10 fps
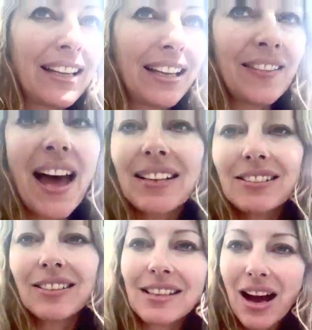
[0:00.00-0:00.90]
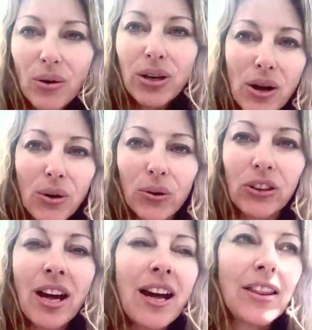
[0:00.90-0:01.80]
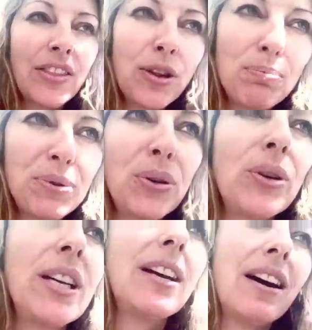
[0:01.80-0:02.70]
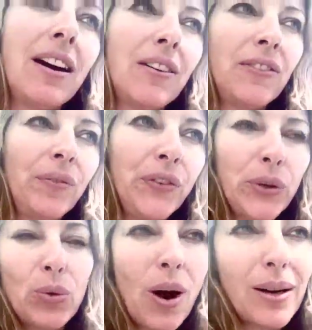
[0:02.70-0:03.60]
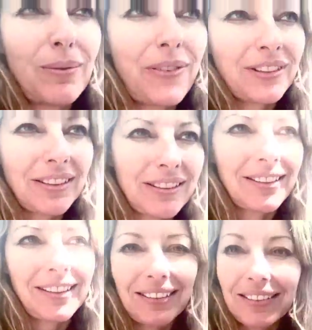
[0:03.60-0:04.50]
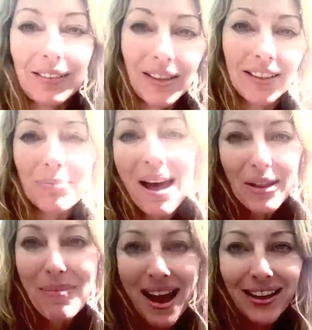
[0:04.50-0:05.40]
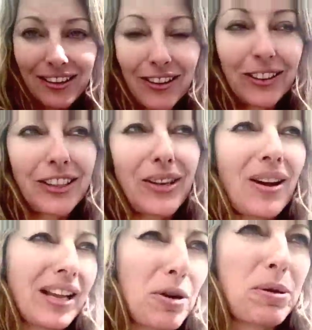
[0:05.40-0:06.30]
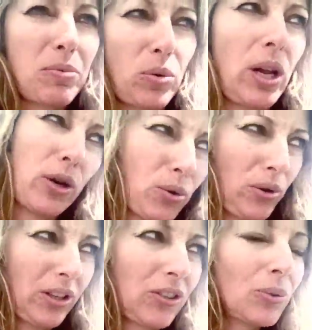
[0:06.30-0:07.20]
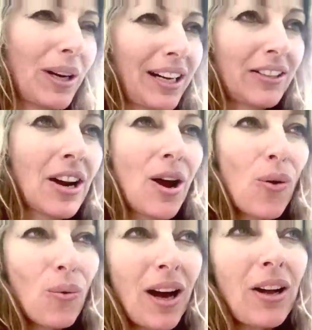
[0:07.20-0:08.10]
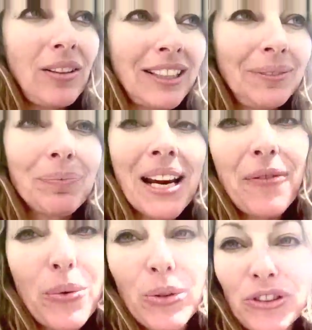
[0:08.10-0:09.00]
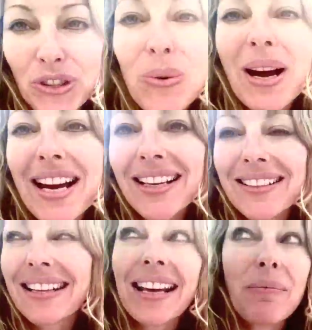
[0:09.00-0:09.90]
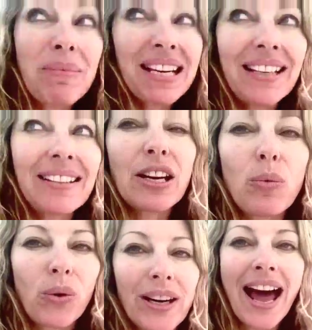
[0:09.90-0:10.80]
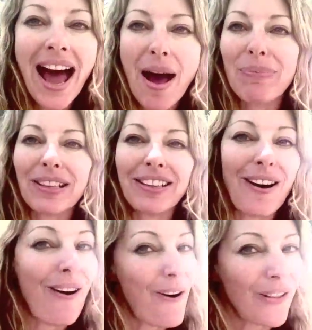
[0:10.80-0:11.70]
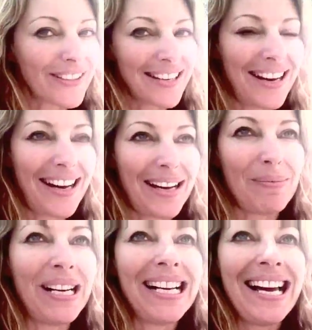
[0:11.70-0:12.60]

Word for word: And that's just how it goes the beauty of new quantum physics is it's, it's, mathematical. You know, a lot of people are like, "Oh, that's new age." Well, if it was new age, that means it wouldn't happen all the time.